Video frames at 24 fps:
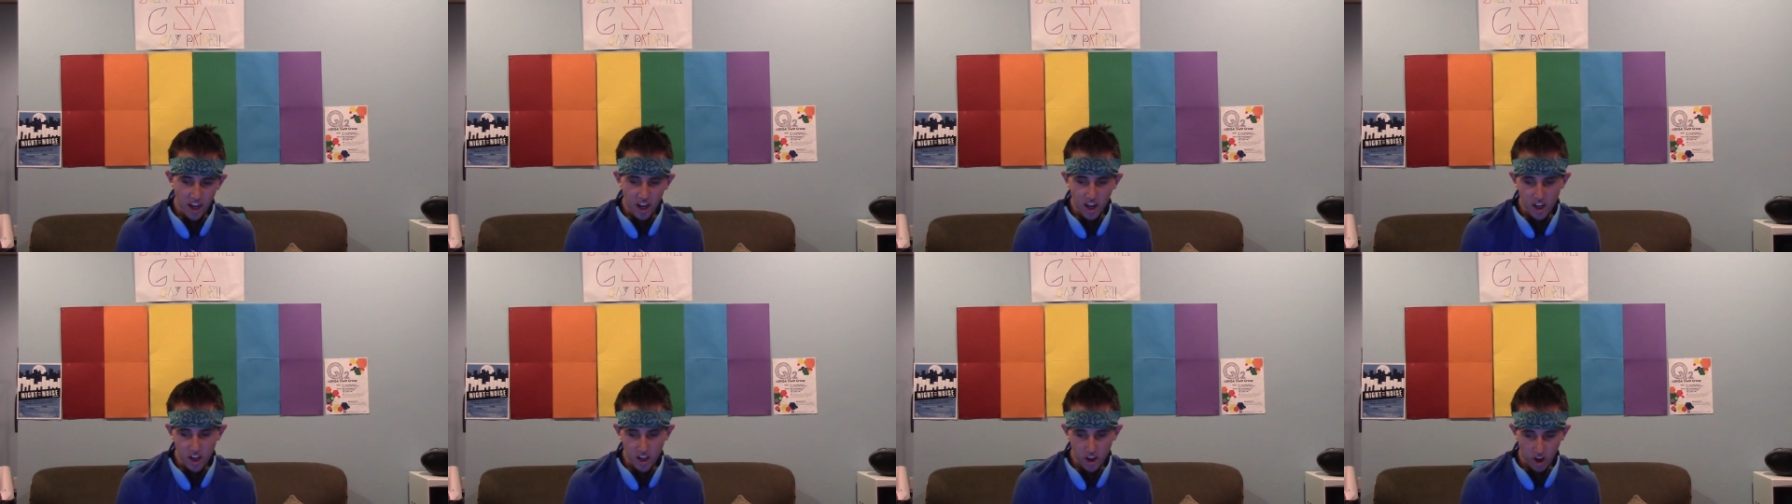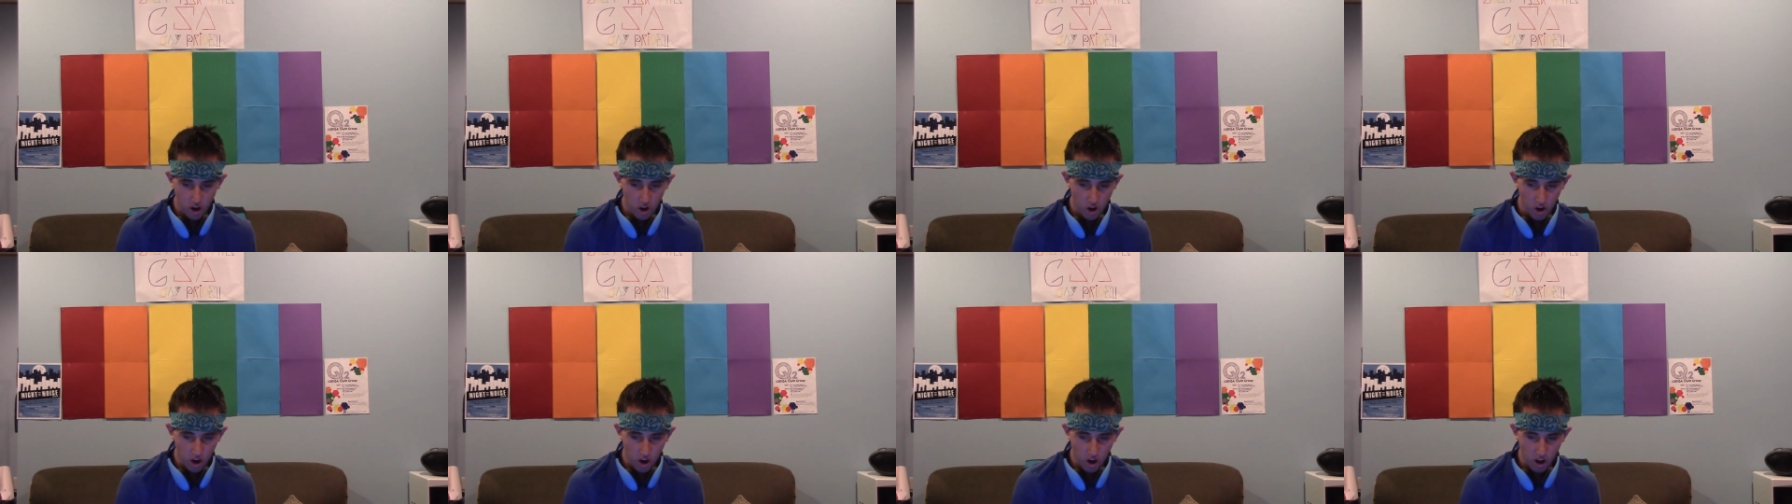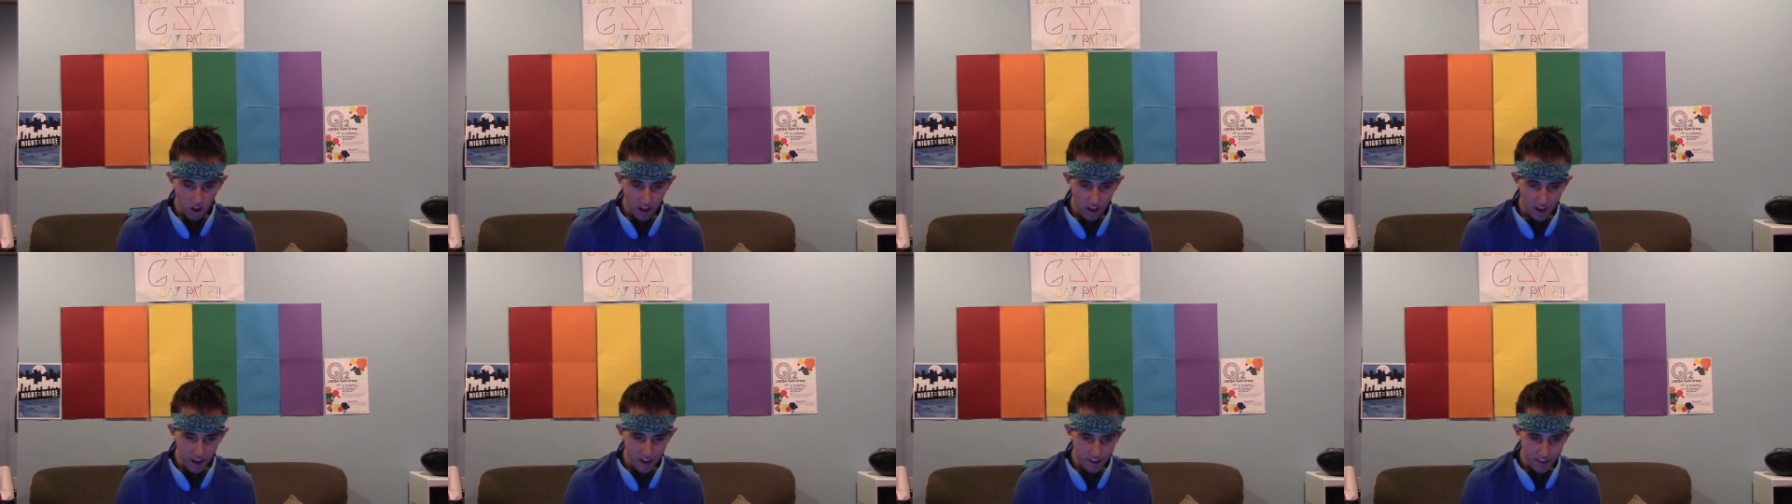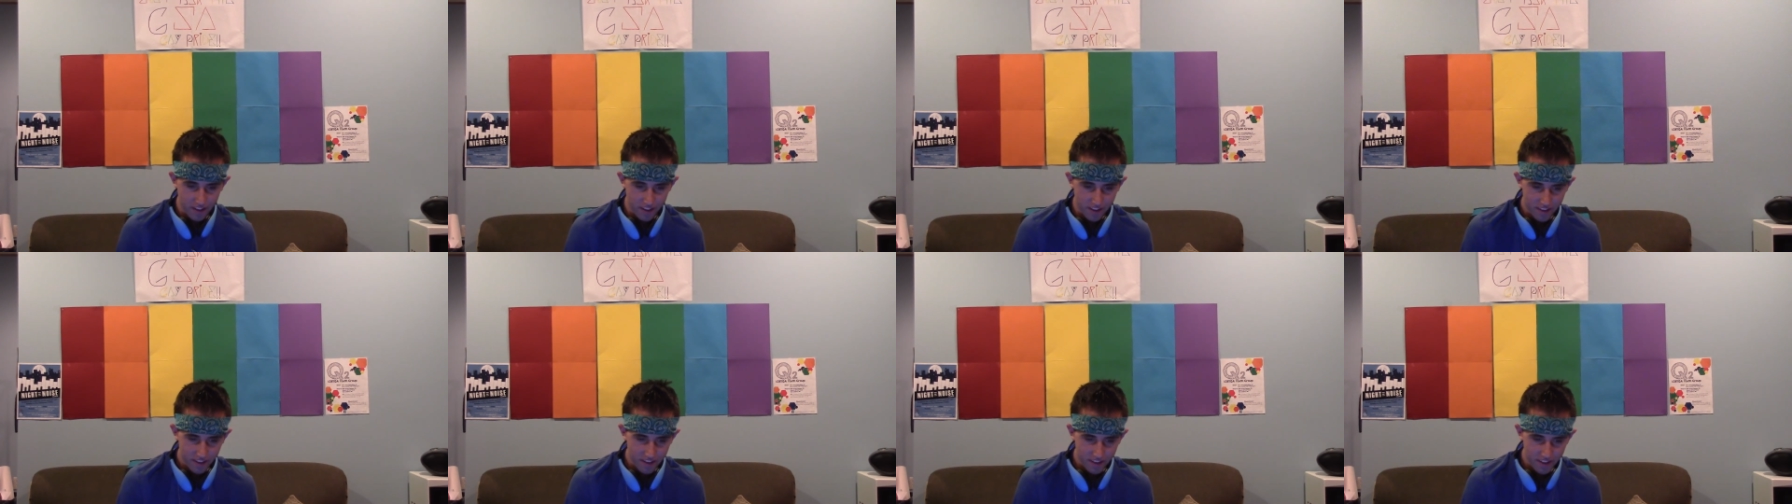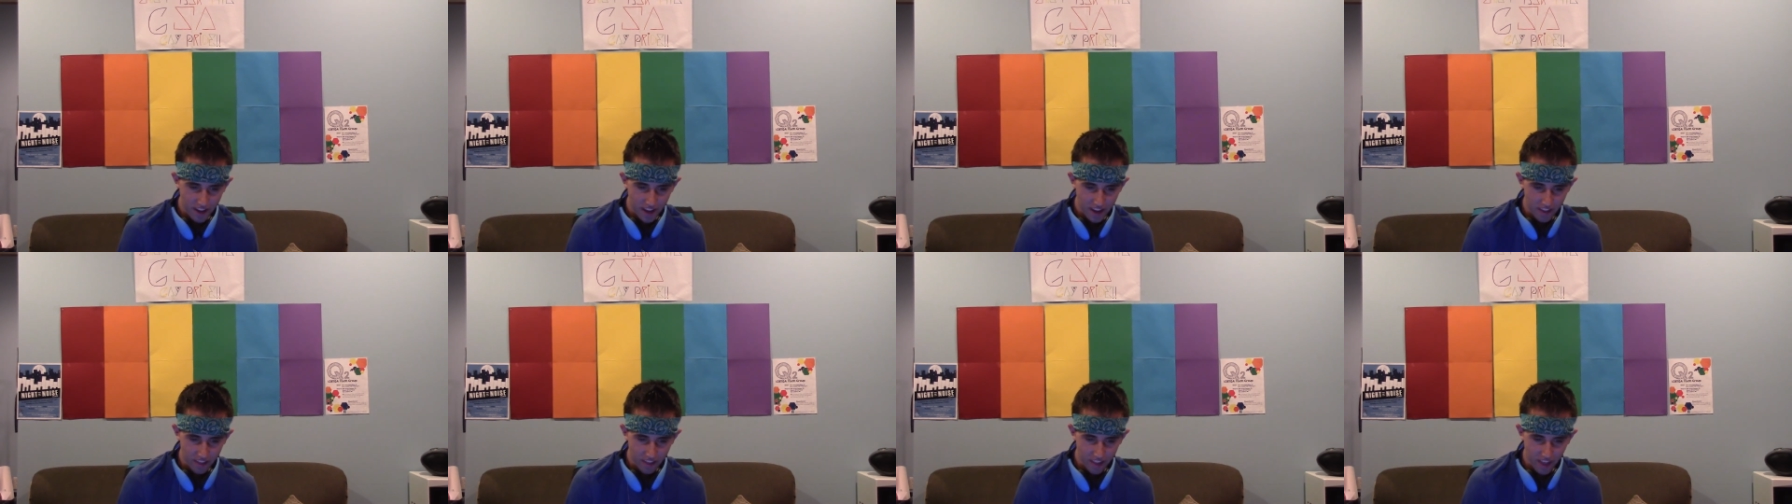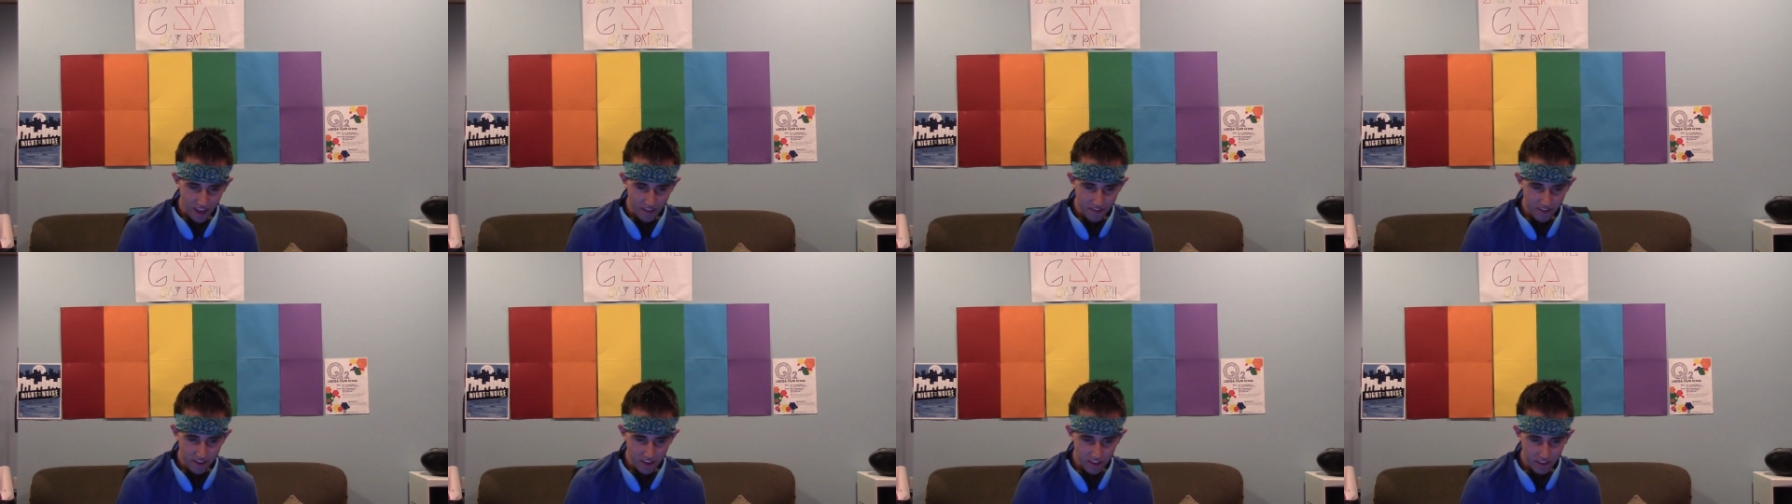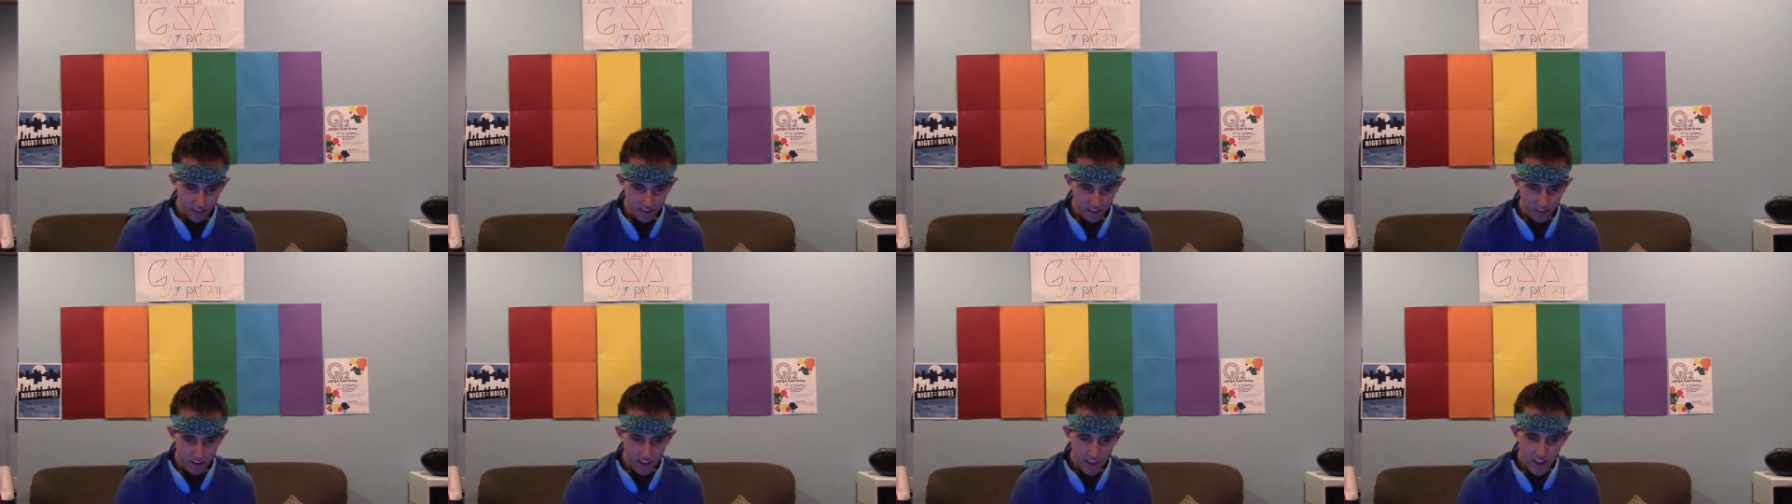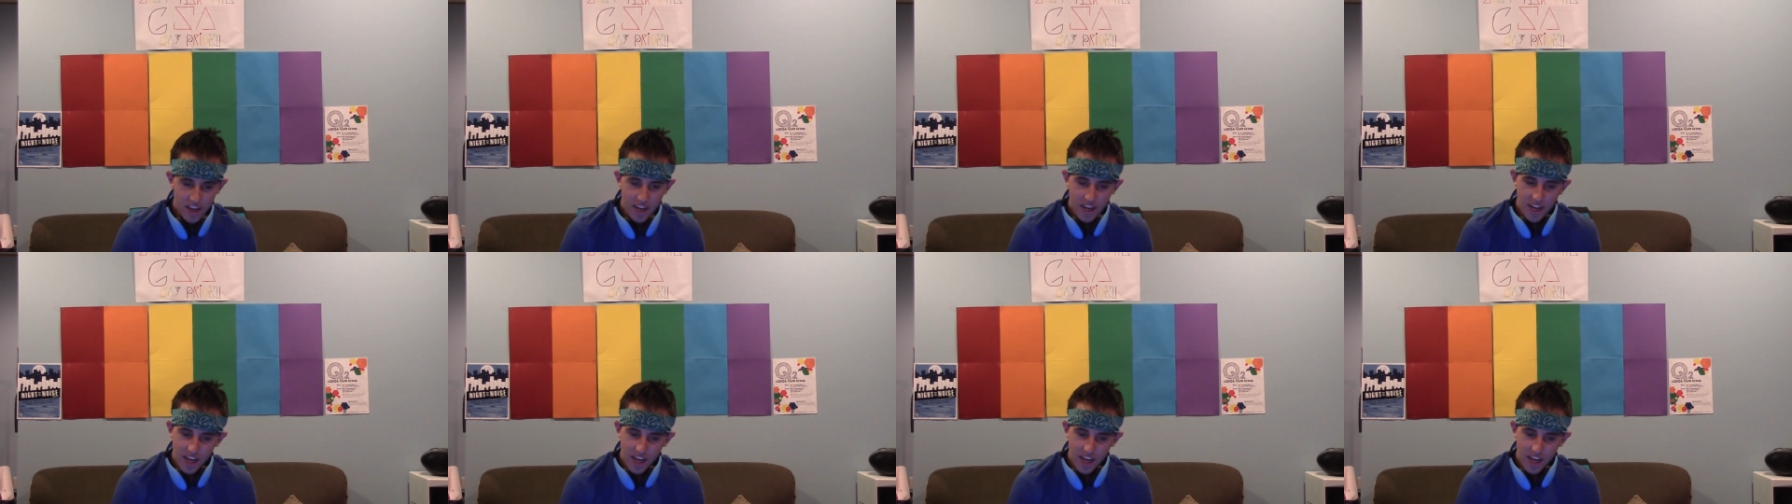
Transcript: a girl, I said, laughing a little.